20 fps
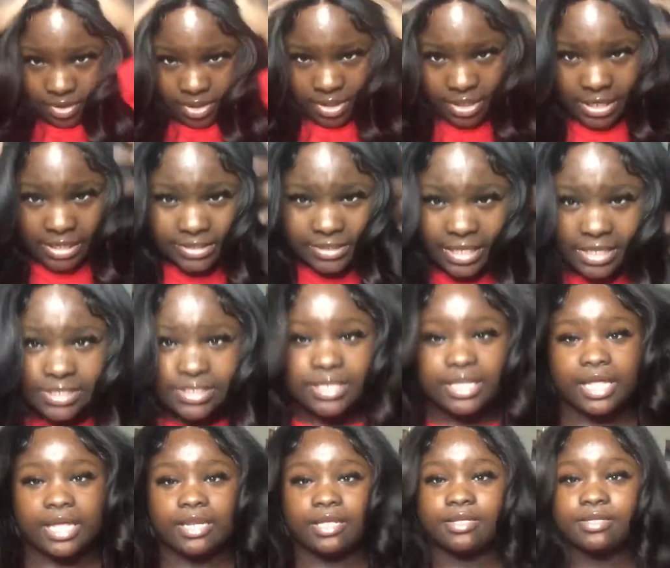Yes,
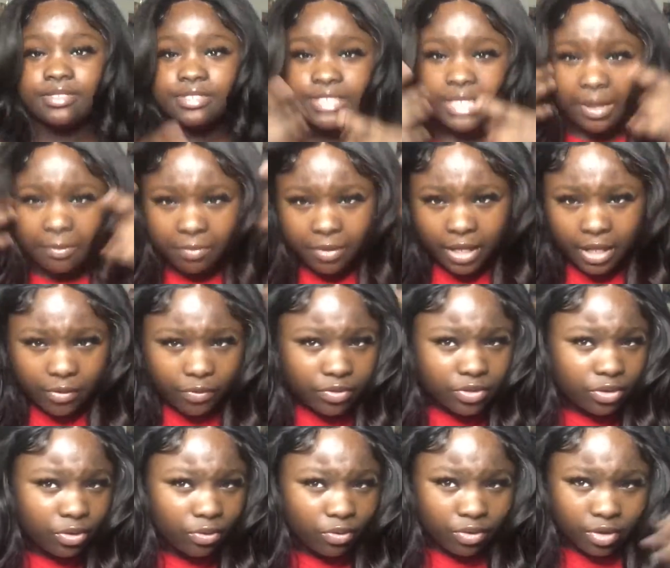isolated. Stop playing with
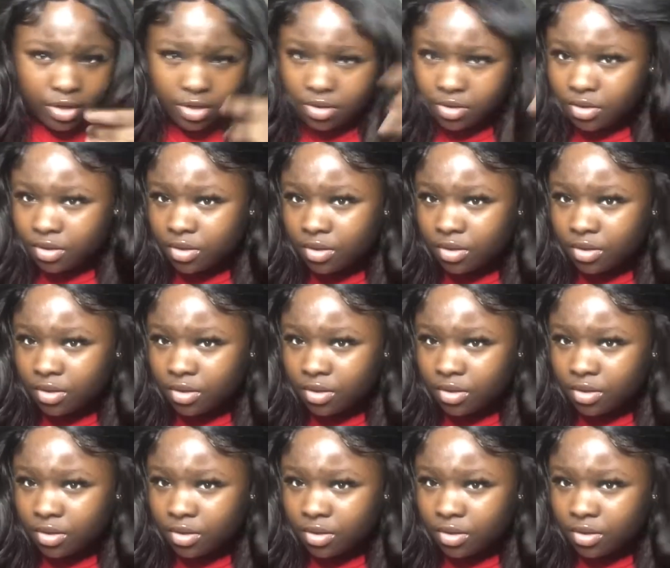the girl.